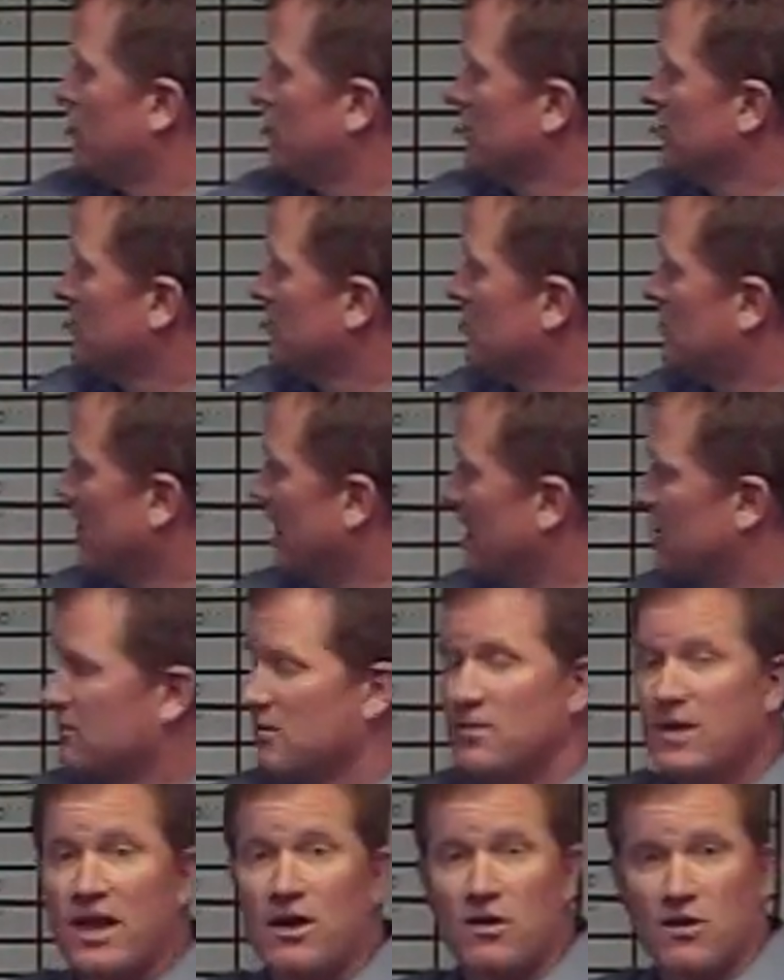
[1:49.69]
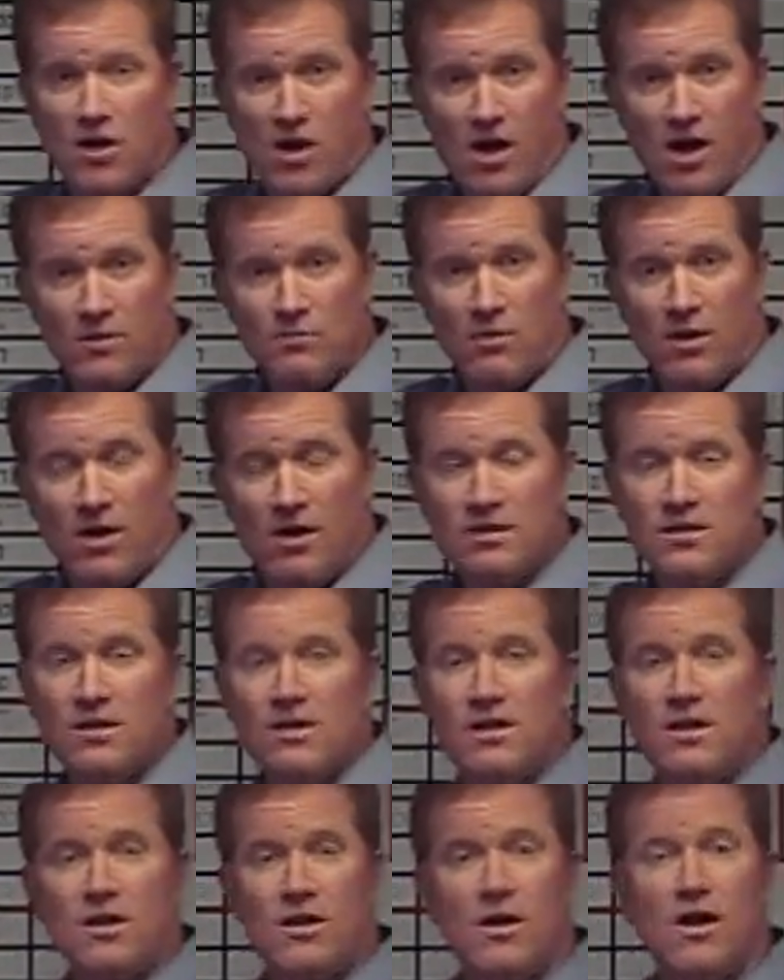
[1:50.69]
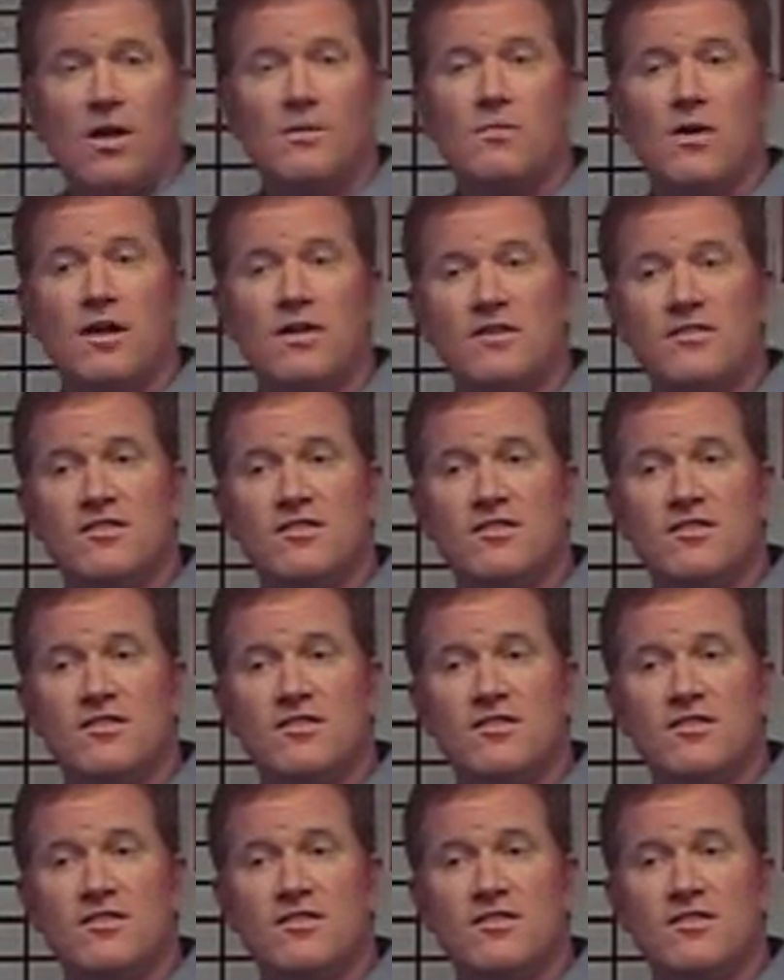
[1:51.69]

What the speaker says: if we subtract from that our Kanban